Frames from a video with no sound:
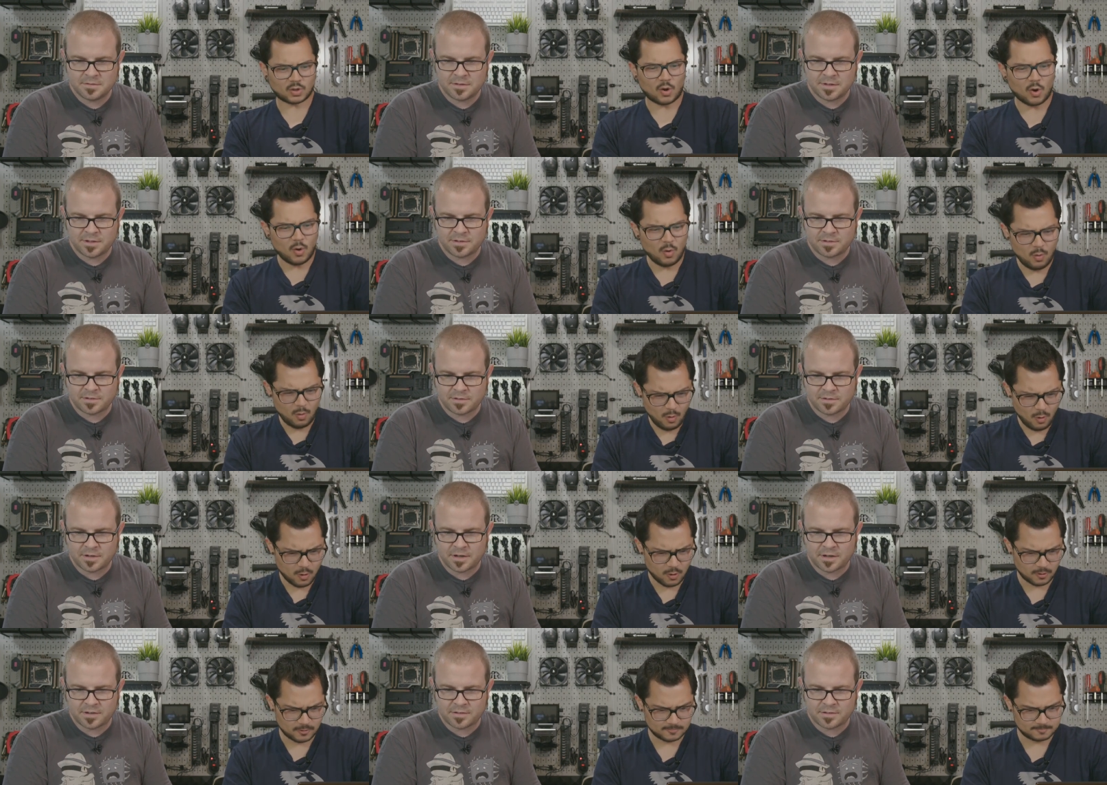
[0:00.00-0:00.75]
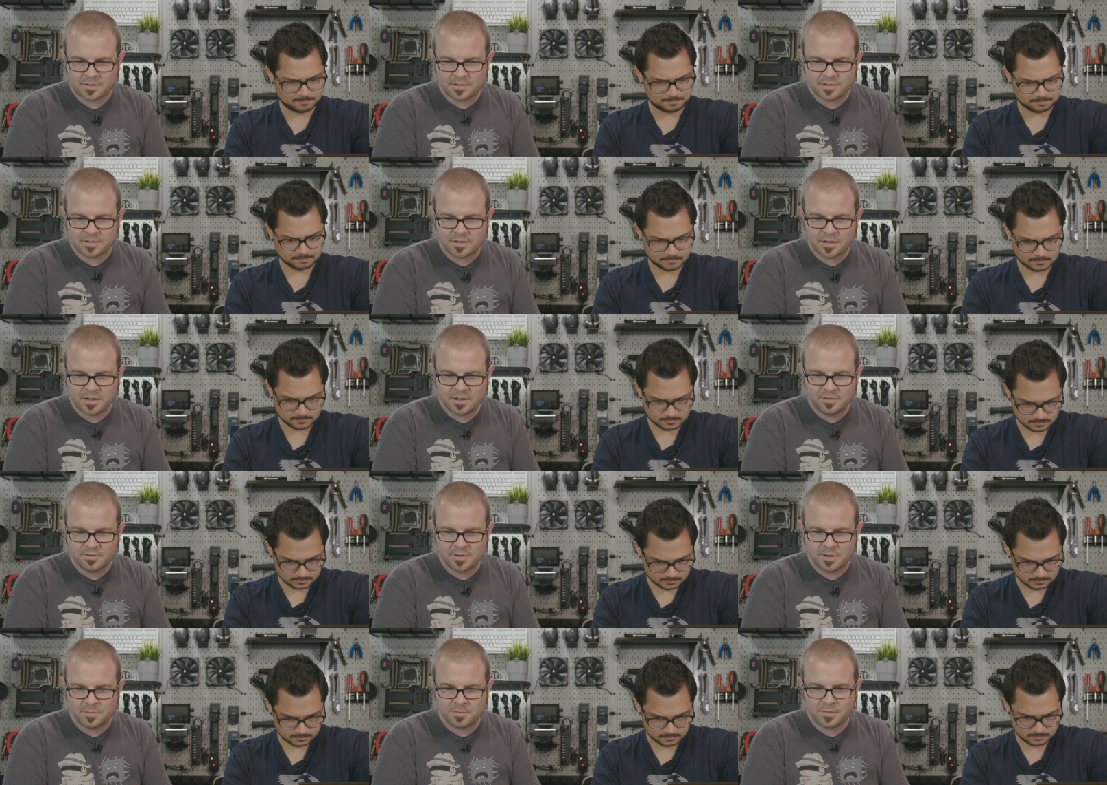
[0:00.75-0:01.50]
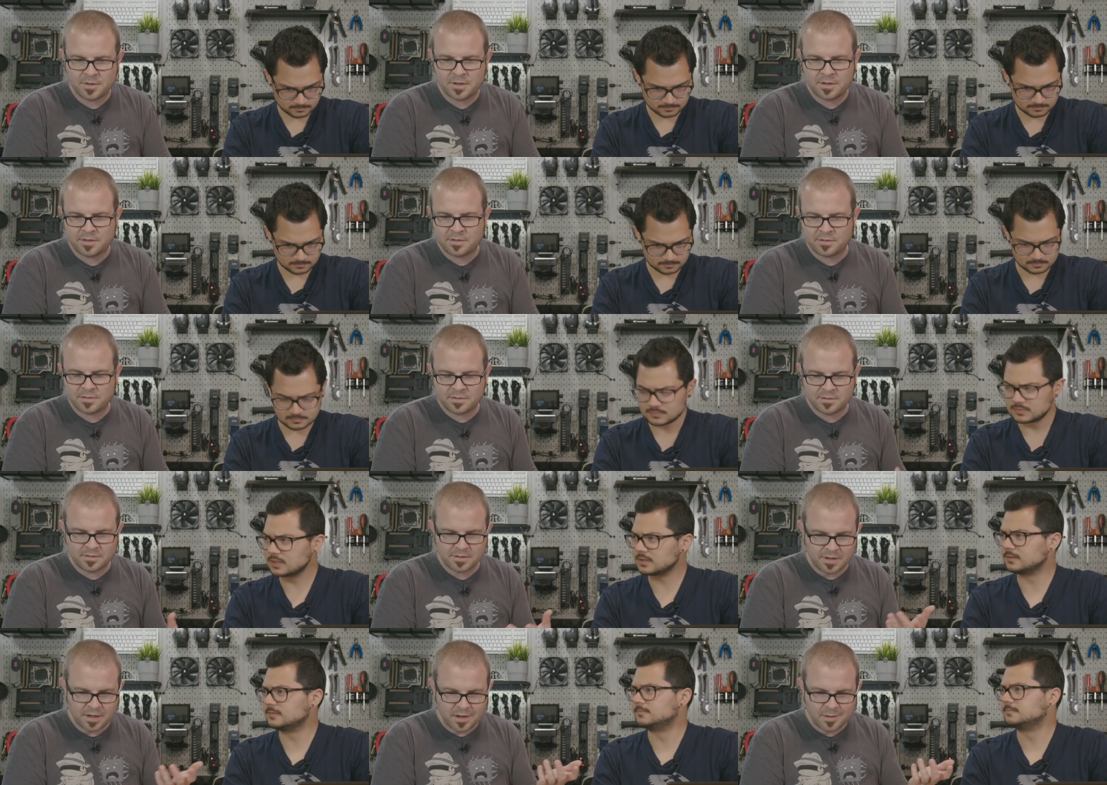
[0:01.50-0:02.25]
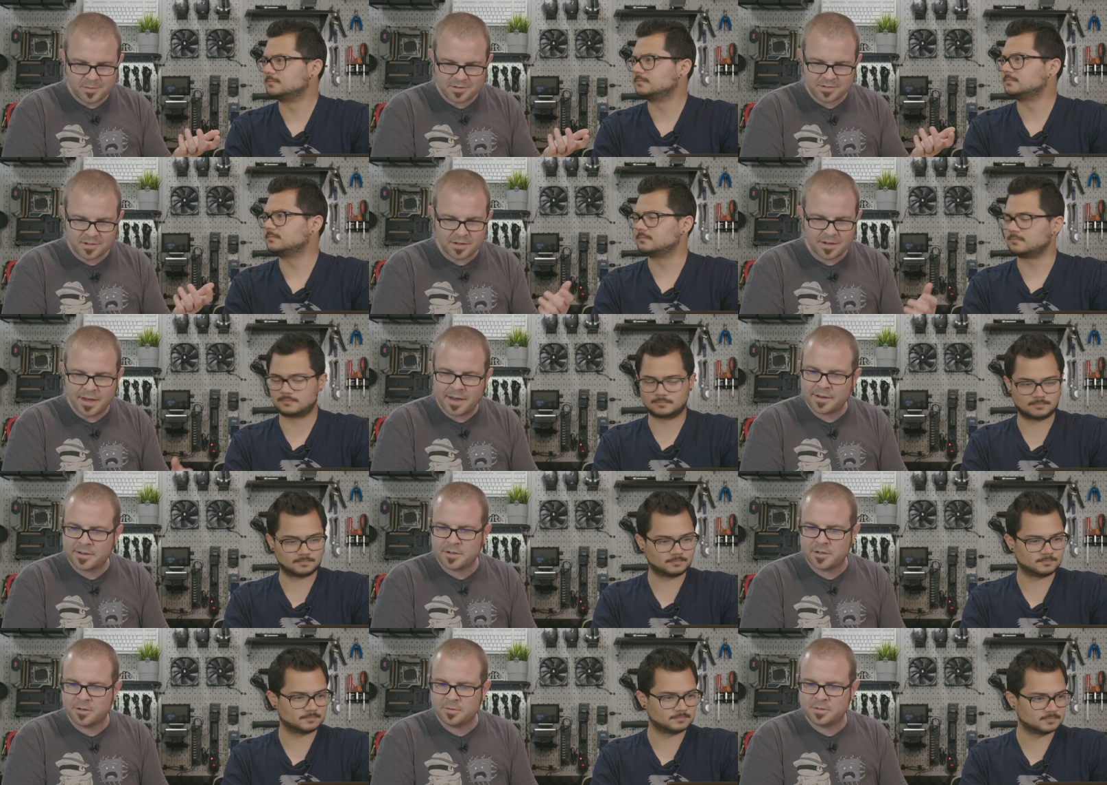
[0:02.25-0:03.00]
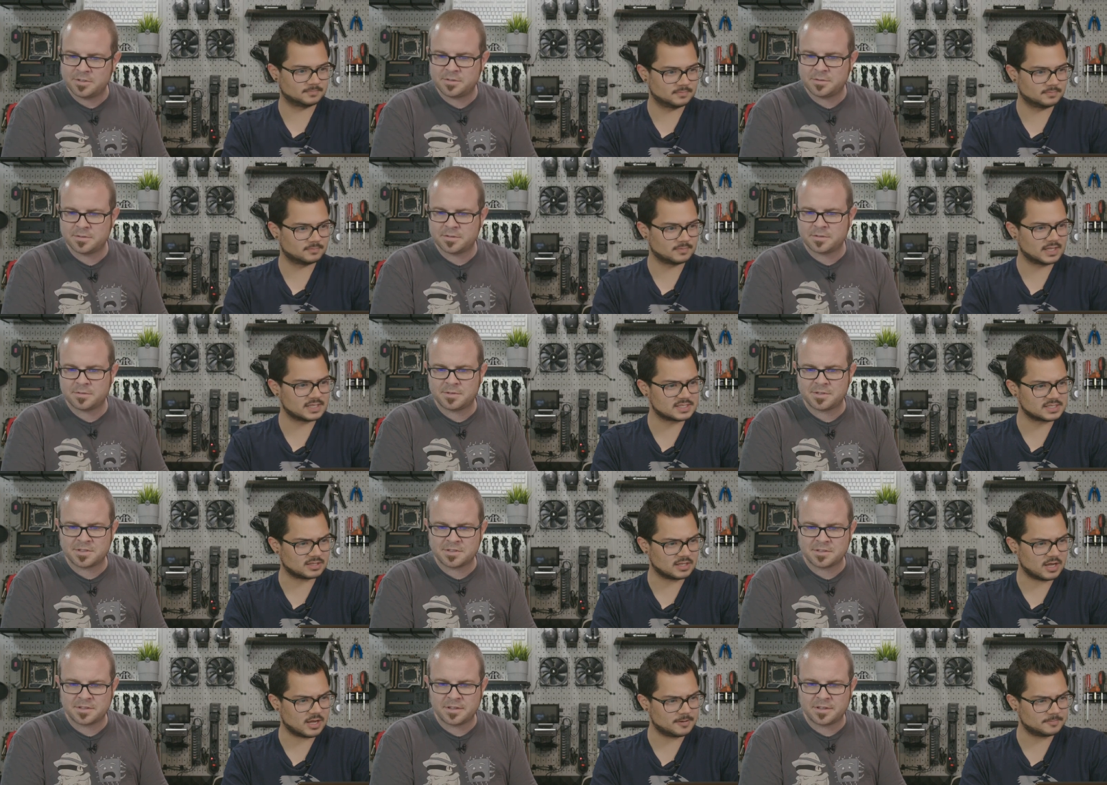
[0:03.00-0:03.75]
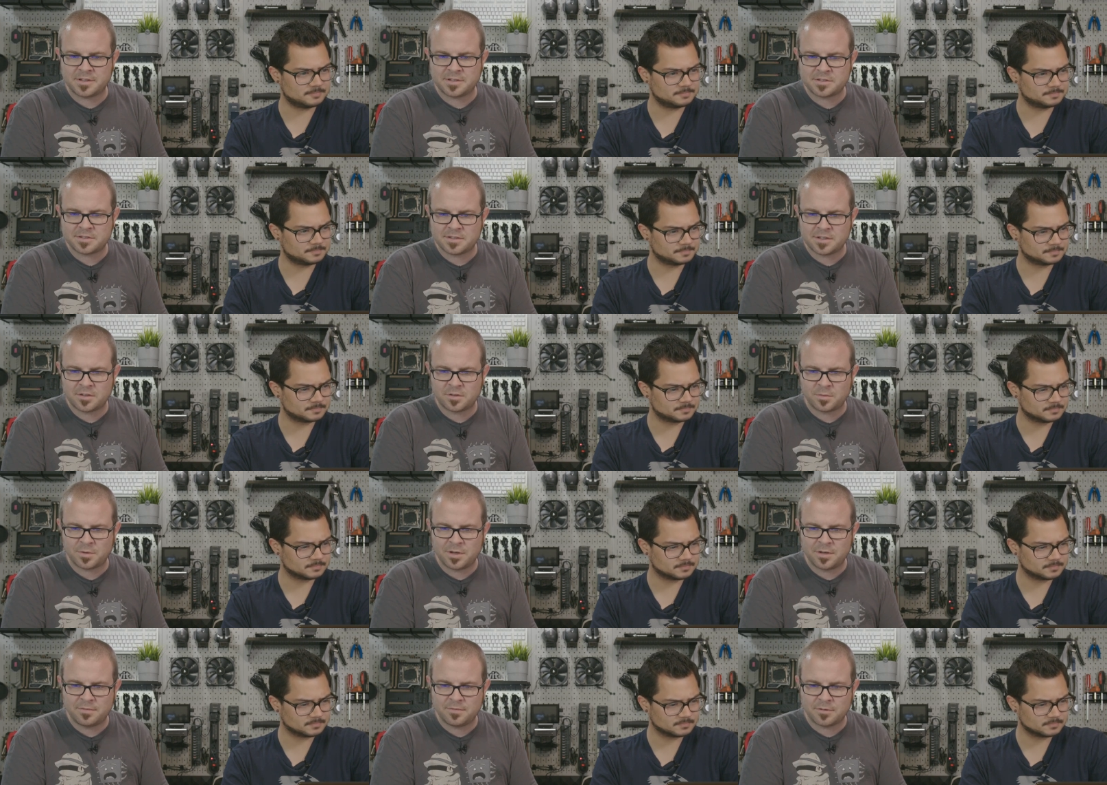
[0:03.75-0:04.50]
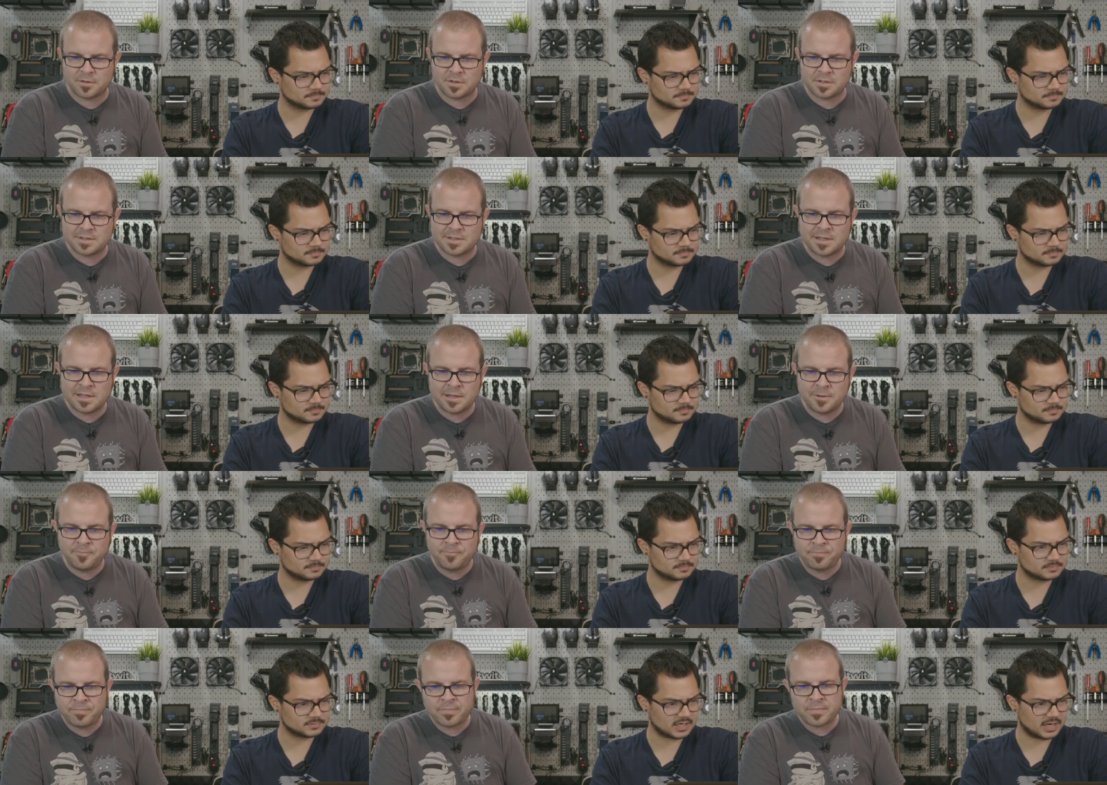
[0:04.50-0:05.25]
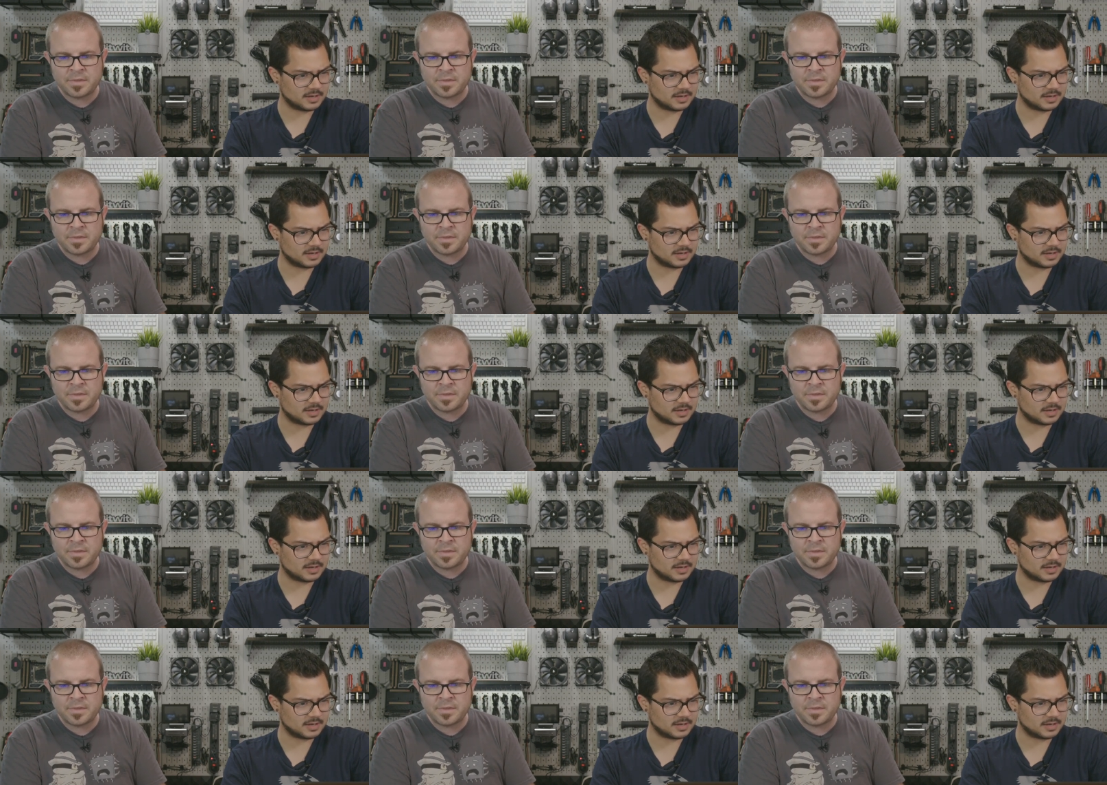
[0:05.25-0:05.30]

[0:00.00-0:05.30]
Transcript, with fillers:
Speaker 1: That's oh! across all of them. Uh, Amazon Echo, which was originally launched in 2014.